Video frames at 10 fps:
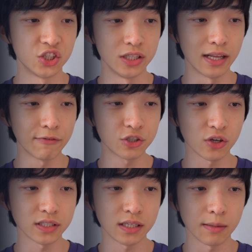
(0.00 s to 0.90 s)
She never
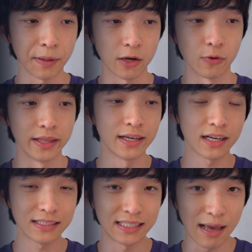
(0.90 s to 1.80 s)
trusted the penguin.
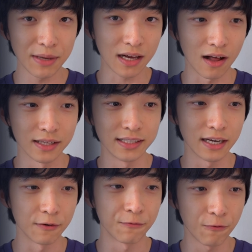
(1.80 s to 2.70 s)
Semicolon,
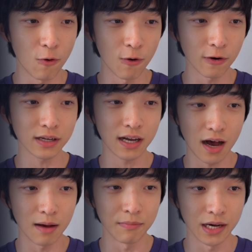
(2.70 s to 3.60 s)
therefore,
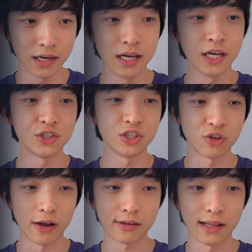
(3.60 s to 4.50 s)
comma, she
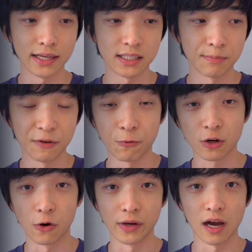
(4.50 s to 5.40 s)
tranquilized it
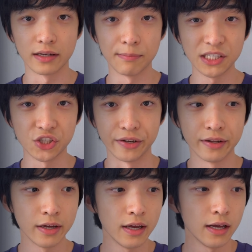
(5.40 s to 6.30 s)
before going on a mission.
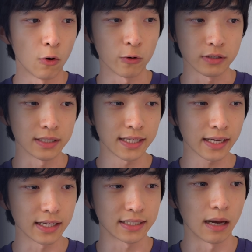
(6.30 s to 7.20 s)
Or the
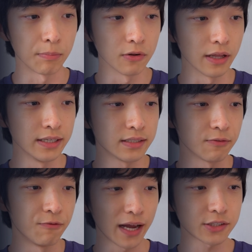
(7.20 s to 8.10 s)
second example
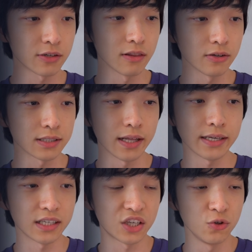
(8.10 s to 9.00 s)
is, Vector looks
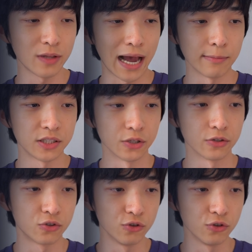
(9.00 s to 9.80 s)
like a cute hamster.